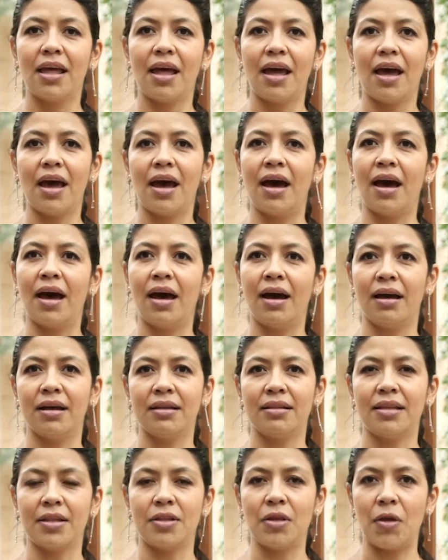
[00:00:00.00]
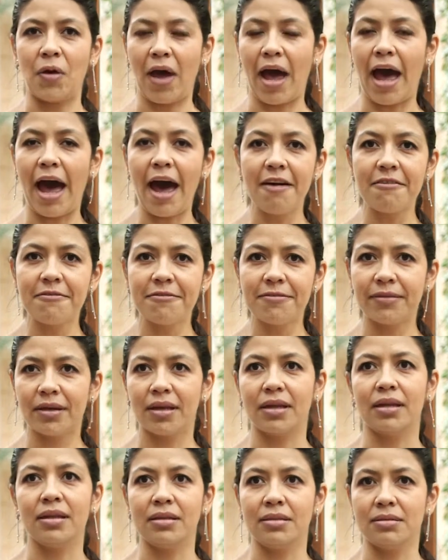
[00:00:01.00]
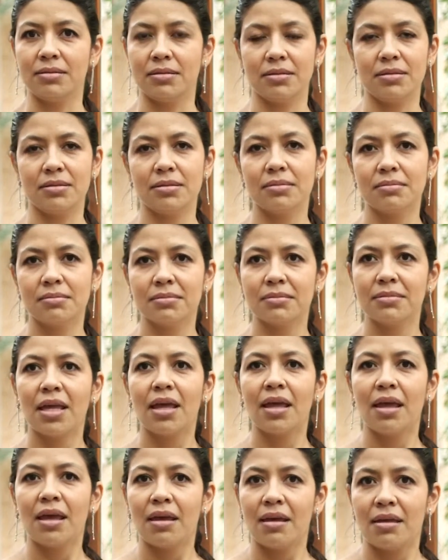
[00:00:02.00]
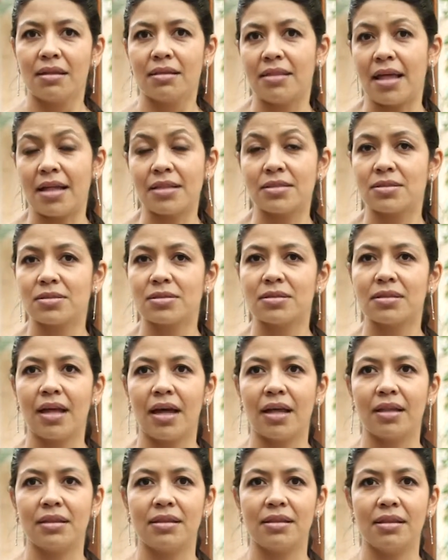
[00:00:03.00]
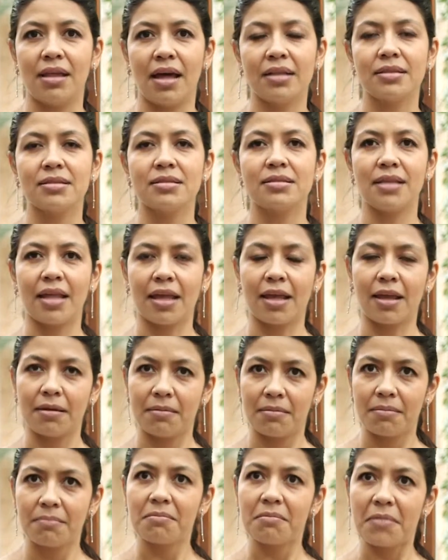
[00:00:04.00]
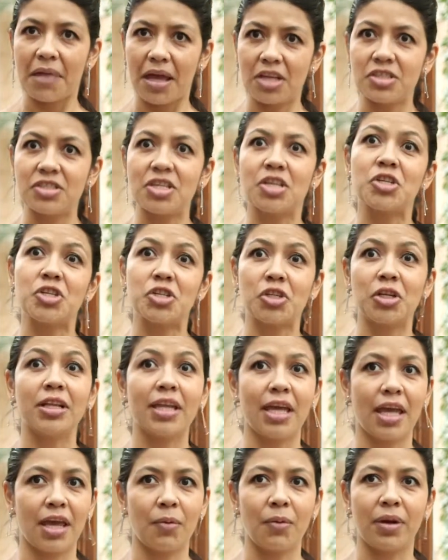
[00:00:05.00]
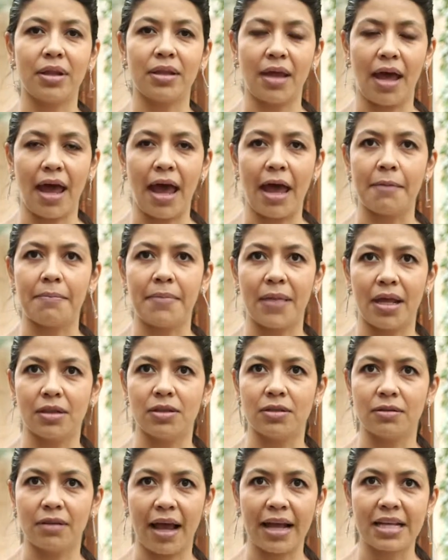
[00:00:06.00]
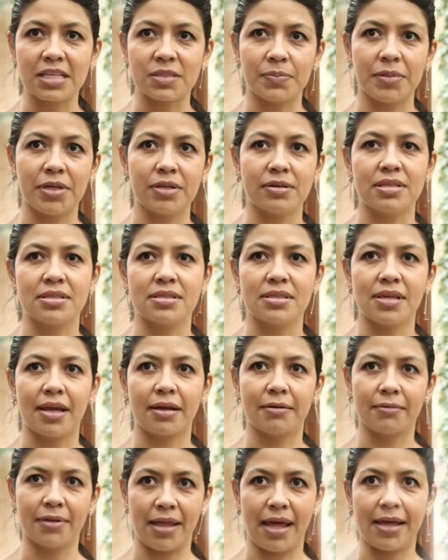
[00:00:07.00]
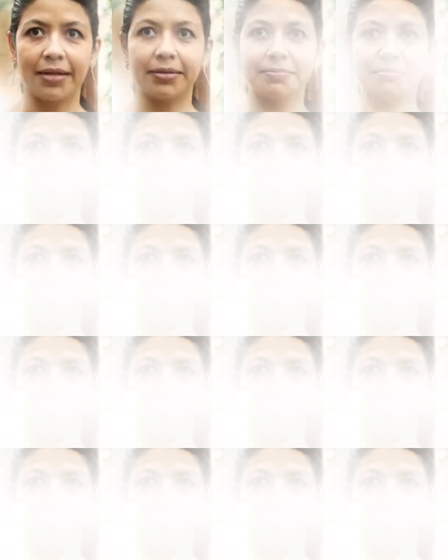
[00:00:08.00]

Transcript: that you have, and that's like essentially what I've been experiencing with that.